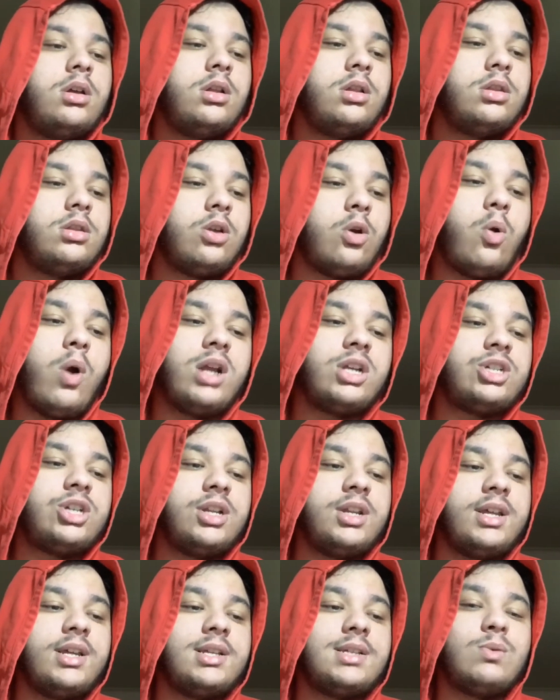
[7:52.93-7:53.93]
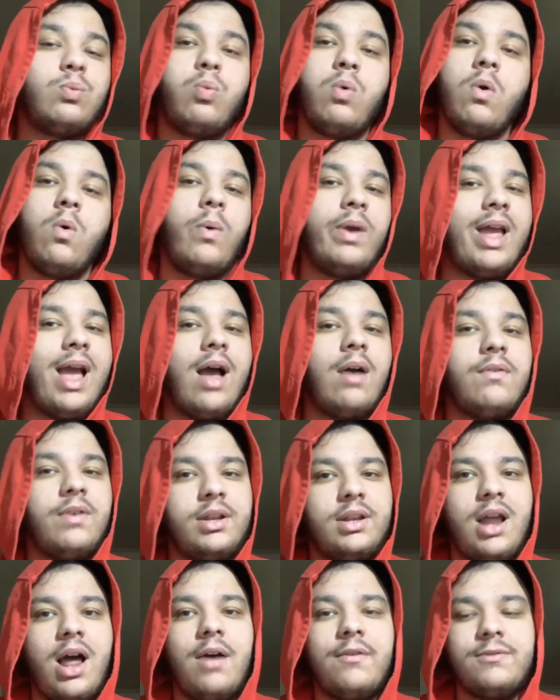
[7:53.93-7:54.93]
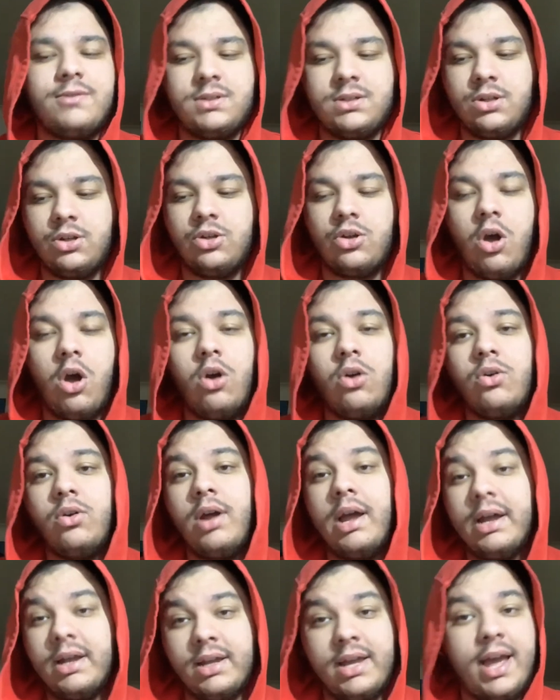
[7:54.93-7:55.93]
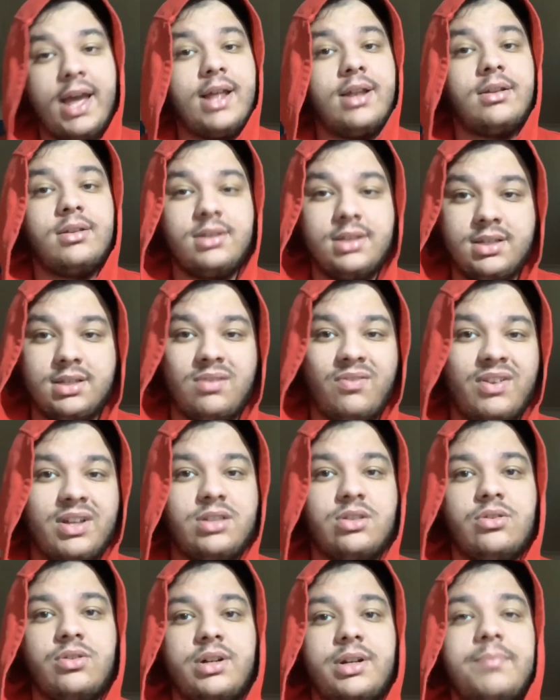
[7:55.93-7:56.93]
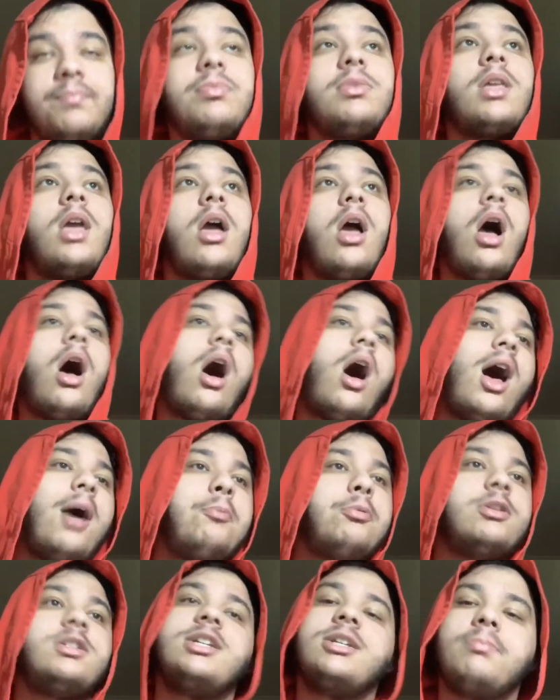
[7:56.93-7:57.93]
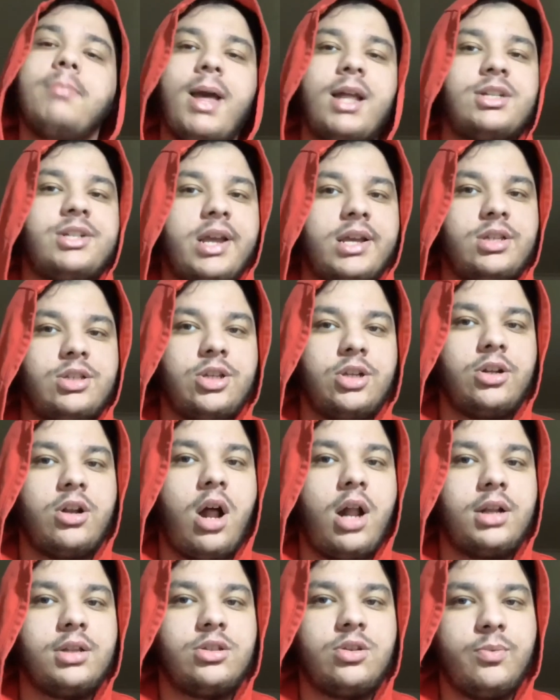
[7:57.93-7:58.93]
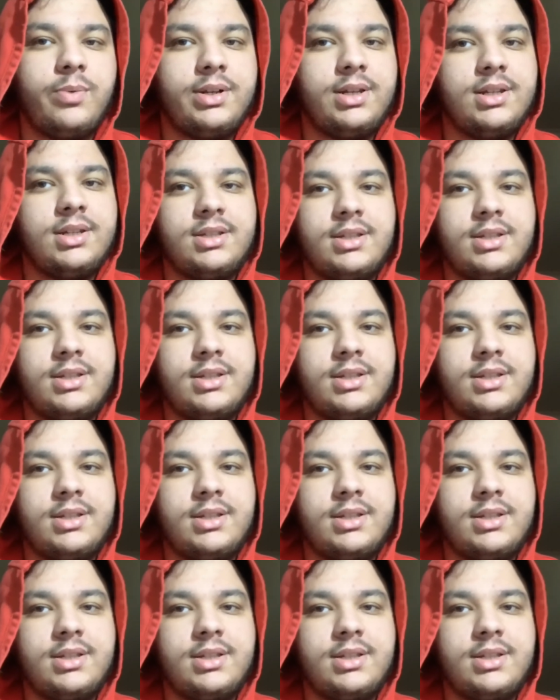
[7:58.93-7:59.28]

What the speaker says: The question is, will we have enough to go and get this victory? I predict Manchester United to win this